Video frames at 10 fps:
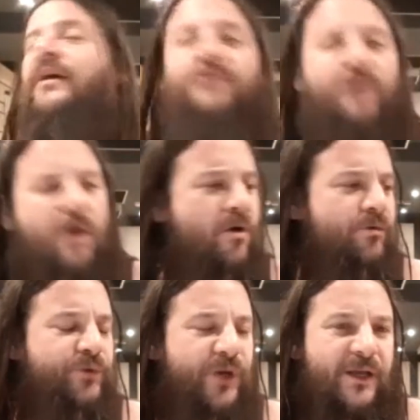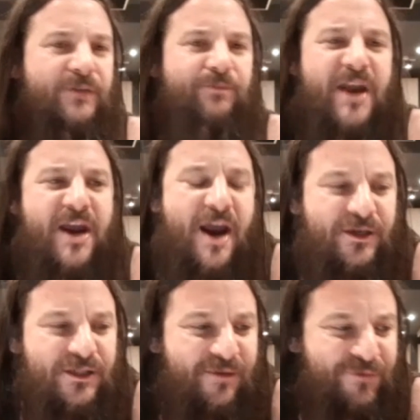and, you know, drinking
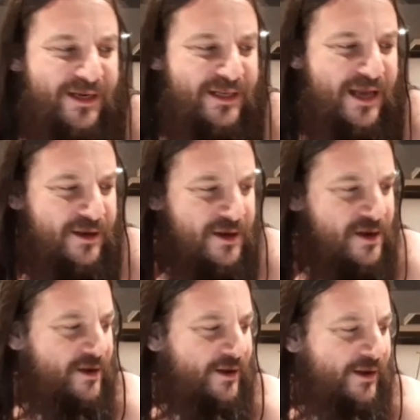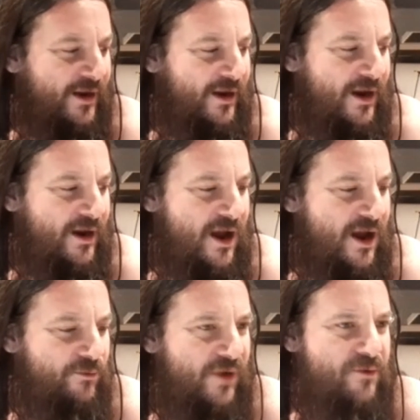beer, stuff like that.
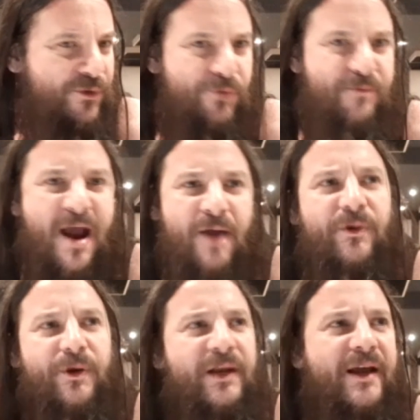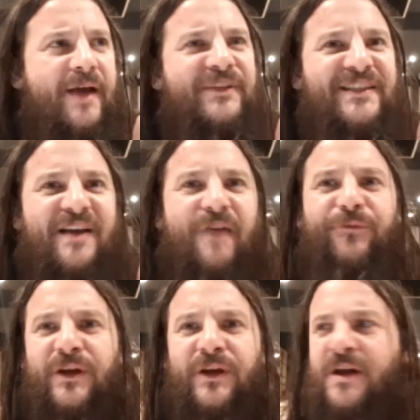And we thought, man, we really have
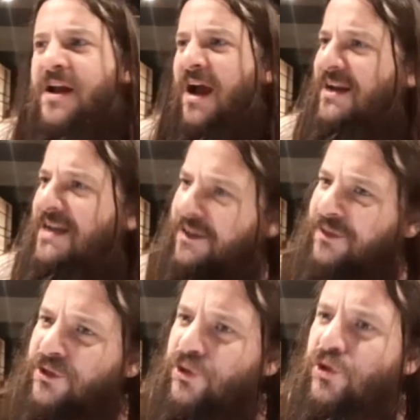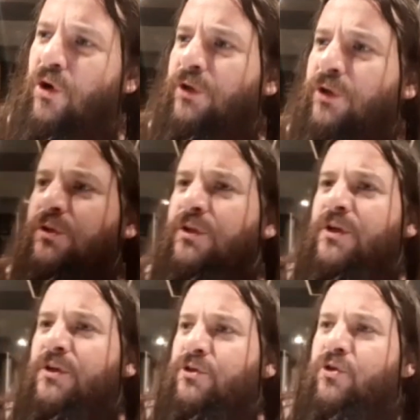something. And I like the short
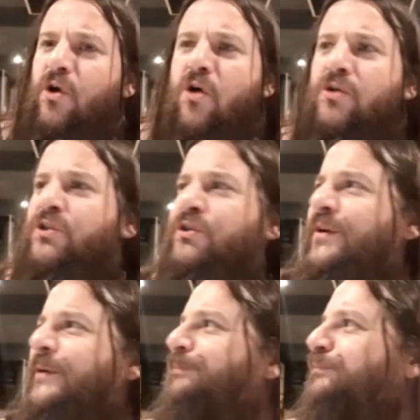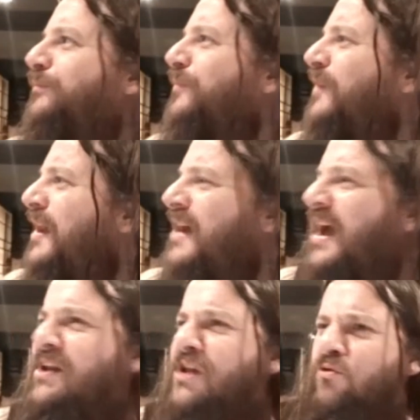songs. And
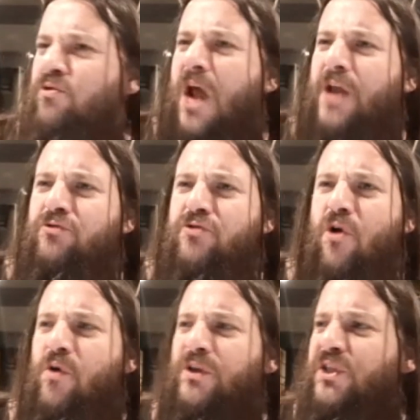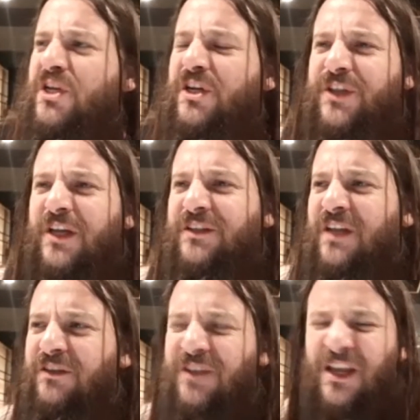I would like, you know, a singer
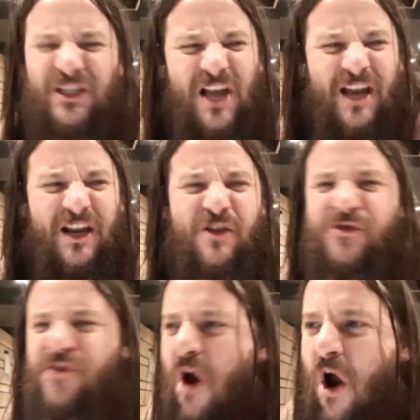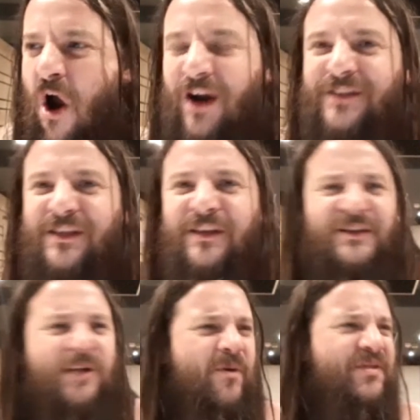that is like a dog. I said,
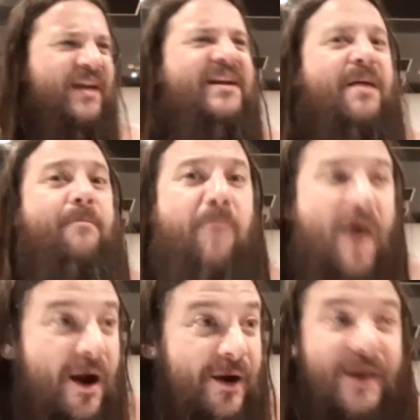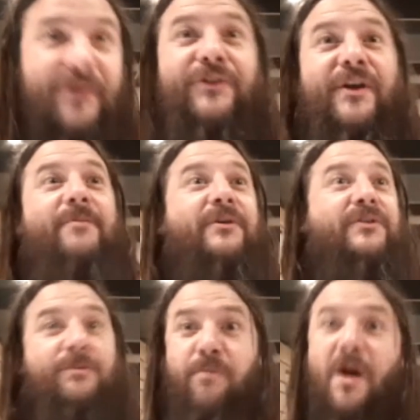someone that can bark. And the drummer
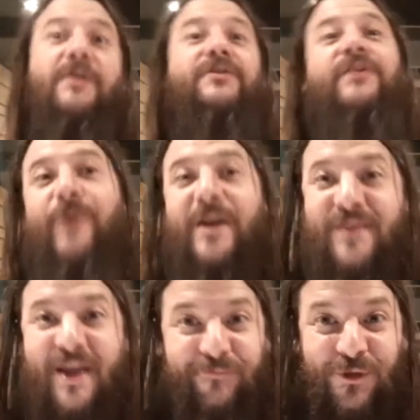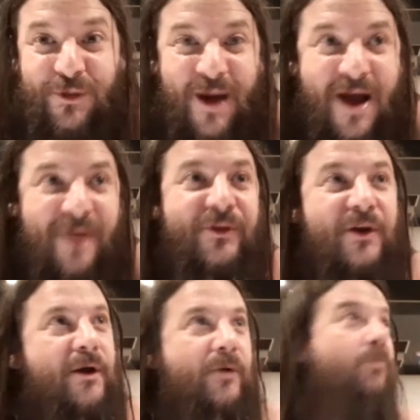said, Bark is a great name for the band.
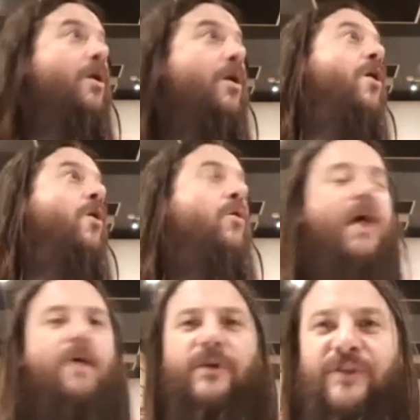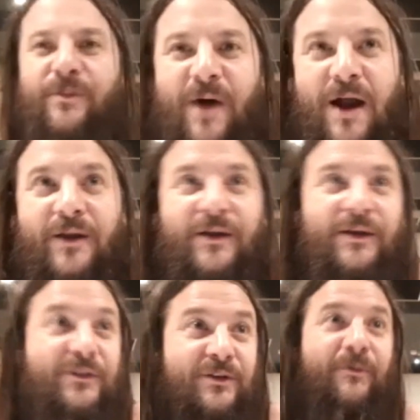Whoa, and what is a bark?
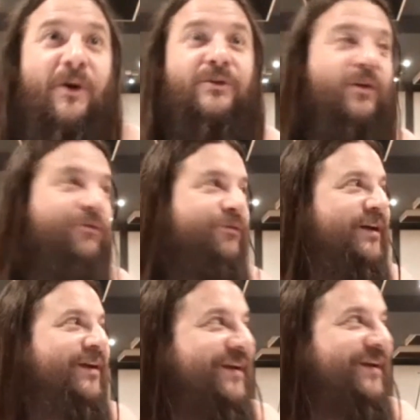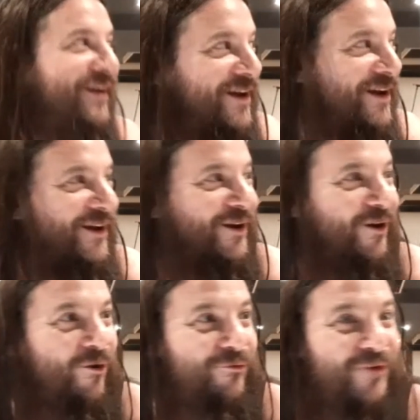It's the voice of
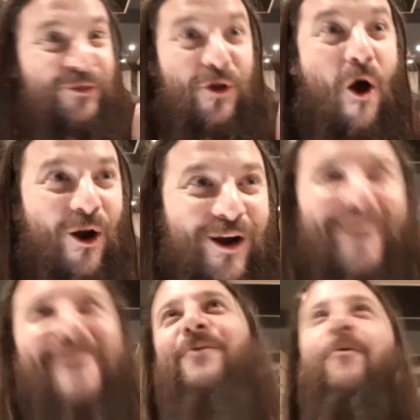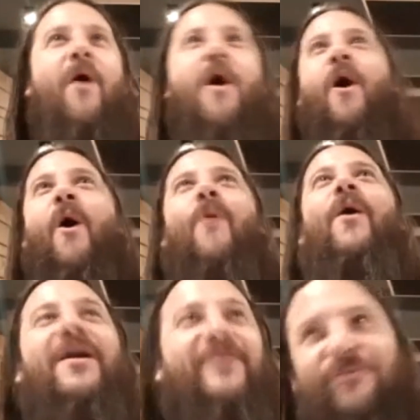a dog. And, whoa,
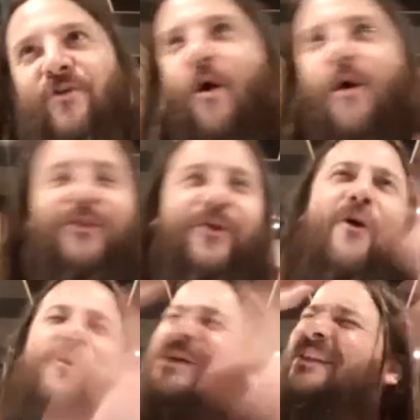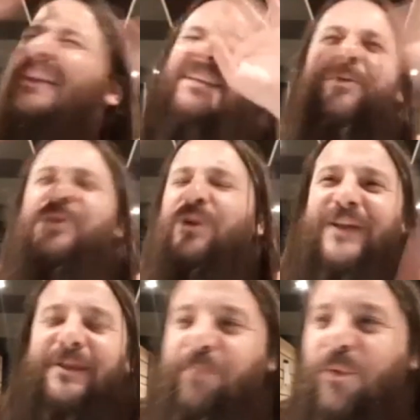and go dog. We started with all
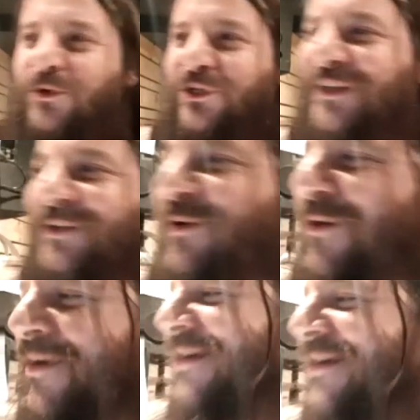that bullshit, you know,